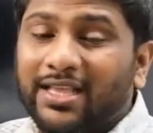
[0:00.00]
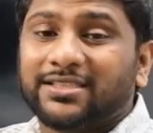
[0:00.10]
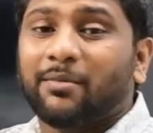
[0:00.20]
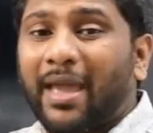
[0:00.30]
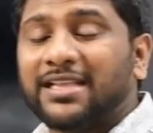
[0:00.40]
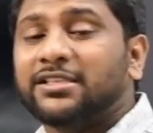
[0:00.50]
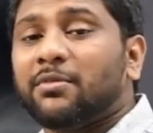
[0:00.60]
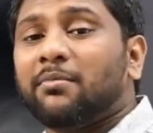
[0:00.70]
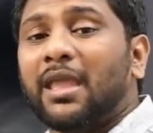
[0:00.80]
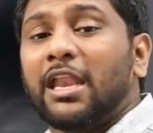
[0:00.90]
What is the
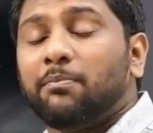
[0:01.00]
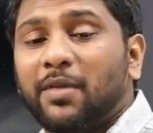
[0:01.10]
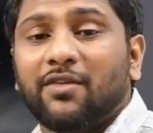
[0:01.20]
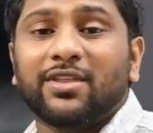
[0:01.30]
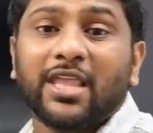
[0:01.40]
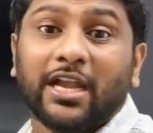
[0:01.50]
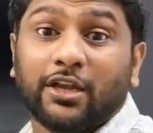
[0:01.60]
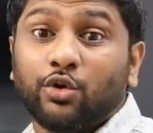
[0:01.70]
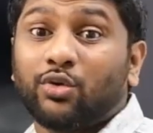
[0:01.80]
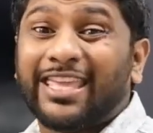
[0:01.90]
maximum NPV
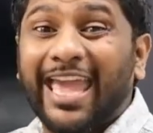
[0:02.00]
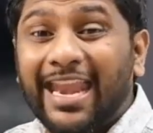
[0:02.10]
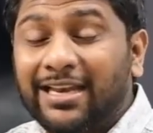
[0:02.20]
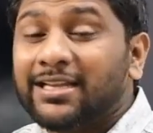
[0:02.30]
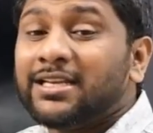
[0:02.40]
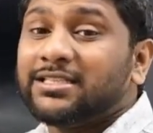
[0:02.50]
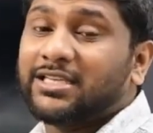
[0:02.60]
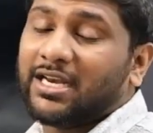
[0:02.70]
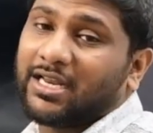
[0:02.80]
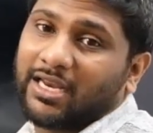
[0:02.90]
that you can
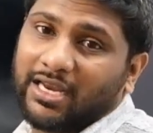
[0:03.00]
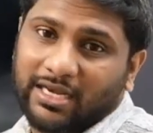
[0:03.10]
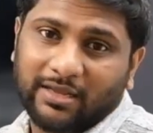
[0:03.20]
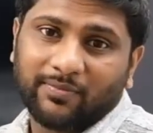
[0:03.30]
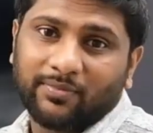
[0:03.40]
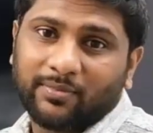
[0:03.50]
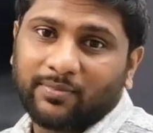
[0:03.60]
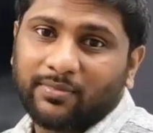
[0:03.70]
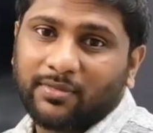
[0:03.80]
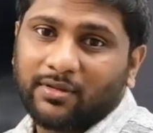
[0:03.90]
generate?
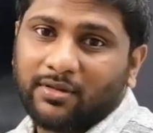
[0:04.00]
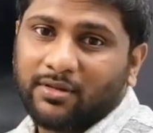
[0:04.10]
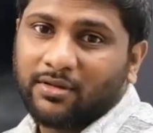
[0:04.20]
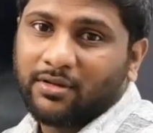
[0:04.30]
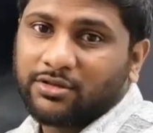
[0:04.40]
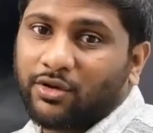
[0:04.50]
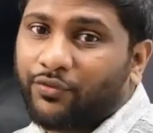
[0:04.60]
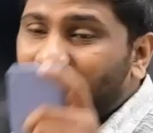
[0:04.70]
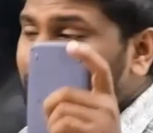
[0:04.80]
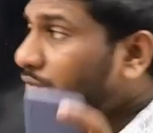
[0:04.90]

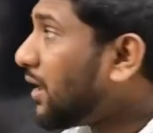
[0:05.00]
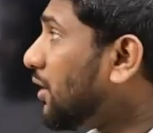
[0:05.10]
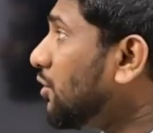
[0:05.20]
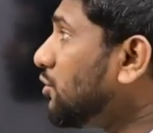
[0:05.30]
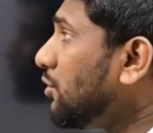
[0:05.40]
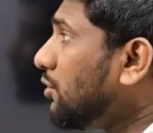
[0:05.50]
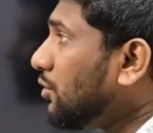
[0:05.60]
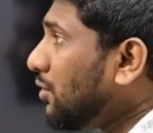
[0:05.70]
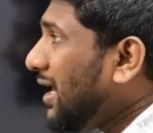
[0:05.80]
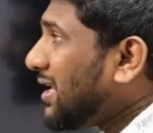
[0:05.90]
So first what you
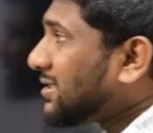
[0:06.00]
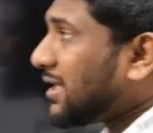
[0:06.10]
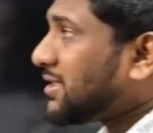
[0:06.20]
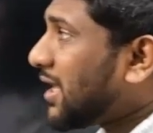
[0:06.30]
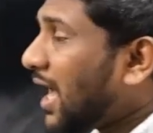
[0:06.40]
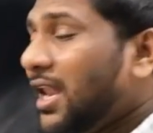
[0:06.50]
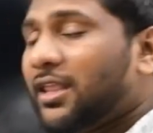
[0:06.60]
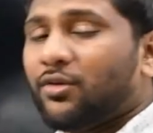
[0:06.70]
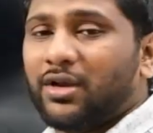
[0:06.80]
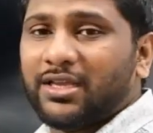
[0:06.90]
should do in such a
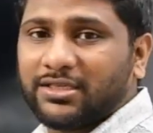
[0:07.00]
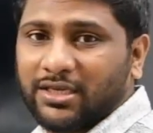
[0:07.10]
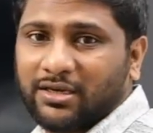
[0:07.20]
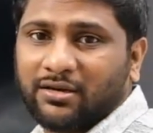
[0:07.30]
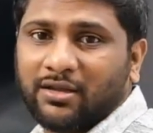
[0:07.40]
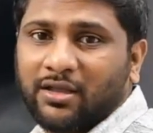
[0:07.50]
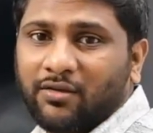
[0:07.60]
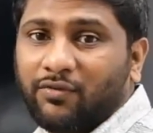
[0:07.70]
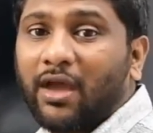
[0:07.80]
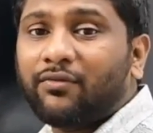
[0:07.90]

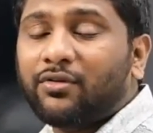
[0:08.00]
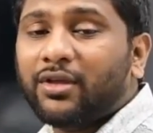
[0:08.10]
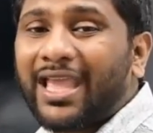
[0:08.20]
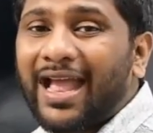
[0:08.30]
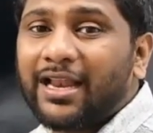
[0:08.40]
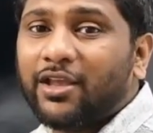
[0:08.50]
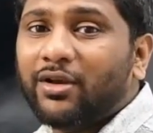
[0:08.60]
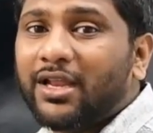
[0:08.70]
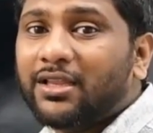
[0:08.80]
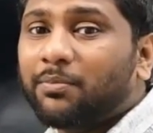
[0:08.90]
calculation, you have to
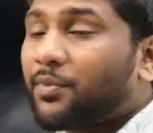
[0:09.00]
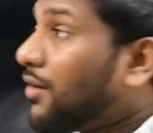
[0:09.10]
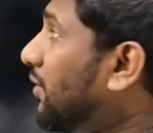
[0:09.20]
calculate the